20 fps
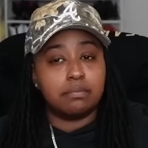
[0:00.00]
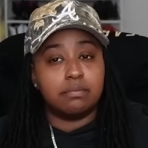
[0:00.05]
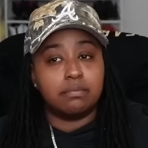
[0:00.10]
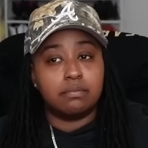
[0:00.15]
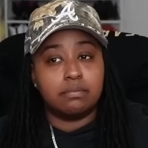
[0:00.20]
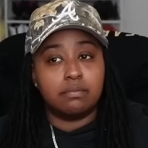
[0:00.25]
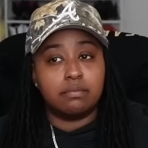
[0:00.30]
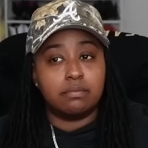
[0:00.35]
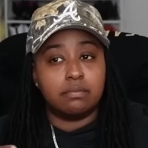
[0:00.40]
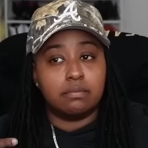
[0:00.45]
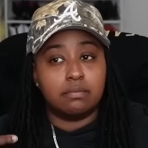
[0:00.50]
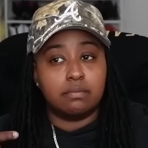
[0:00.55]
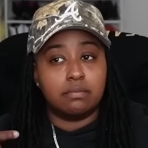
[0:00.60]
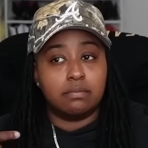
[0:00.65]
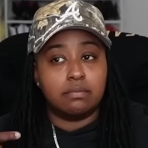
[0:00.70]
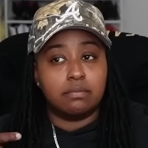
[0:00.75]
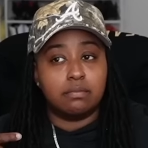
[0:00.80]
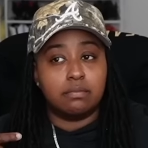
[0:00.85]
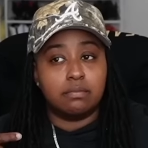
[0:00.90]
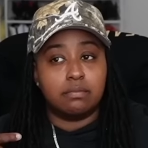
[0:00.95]

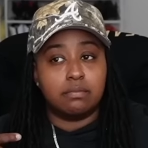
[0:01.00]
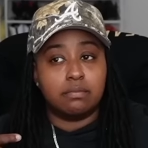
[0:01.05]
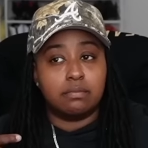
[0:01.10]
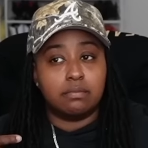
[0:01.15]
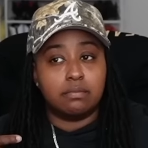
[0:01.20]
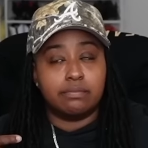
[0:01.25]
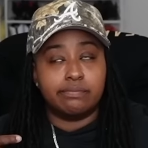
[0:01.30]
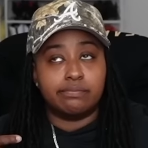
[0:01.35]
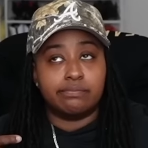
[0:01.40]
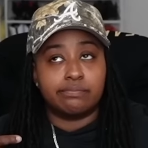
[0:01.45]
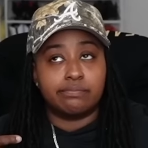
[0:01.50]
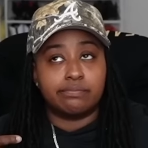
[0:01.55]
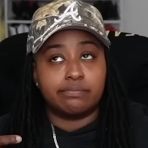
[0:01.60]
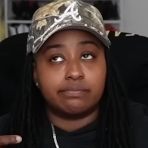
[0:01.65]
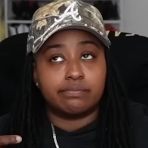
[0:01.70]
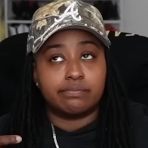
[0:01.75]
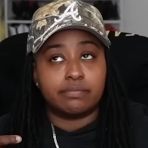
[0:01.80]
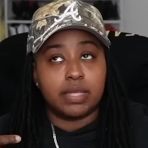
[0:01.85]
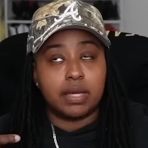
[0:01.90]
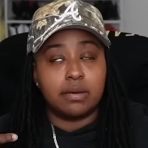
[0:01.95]

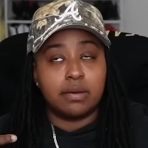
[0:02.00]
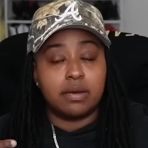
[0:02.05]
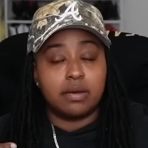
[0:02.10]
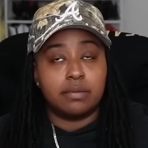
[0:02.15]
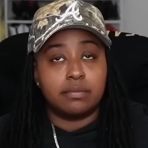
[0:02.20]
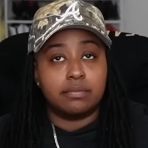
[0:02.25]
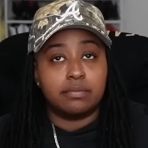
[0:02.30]
Nobody speaks.